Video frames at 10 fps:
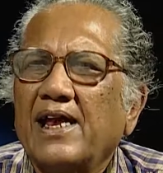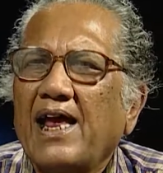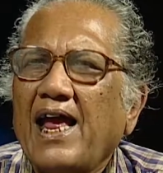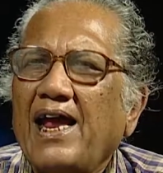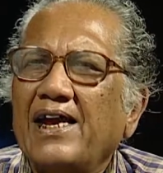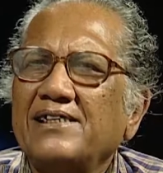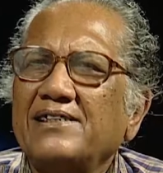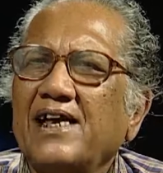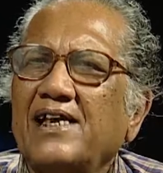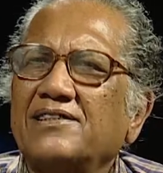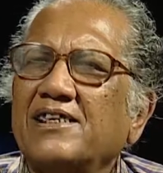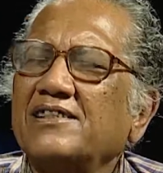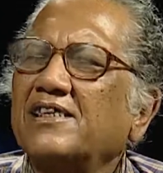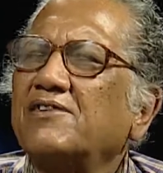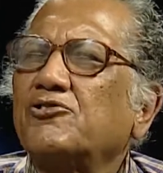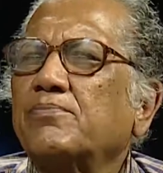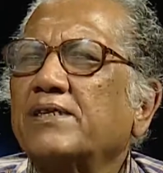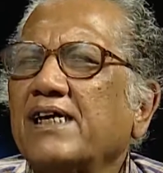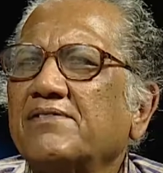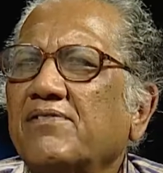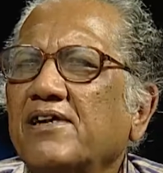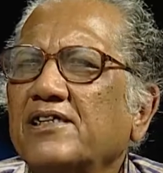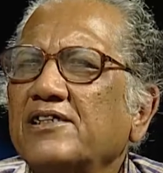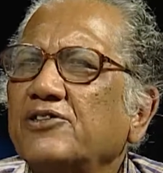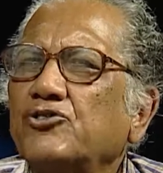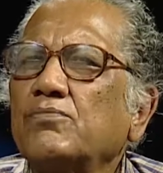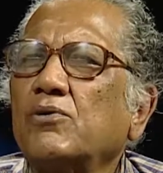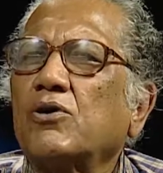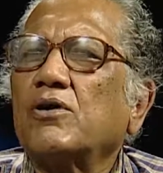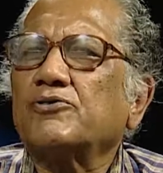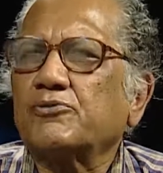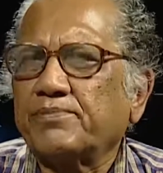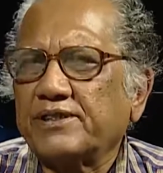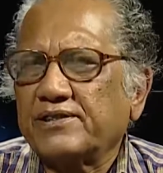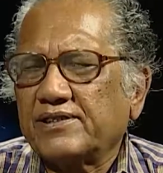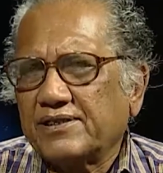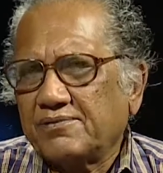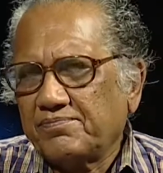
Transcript: and these are to be converted into Mughal rupees.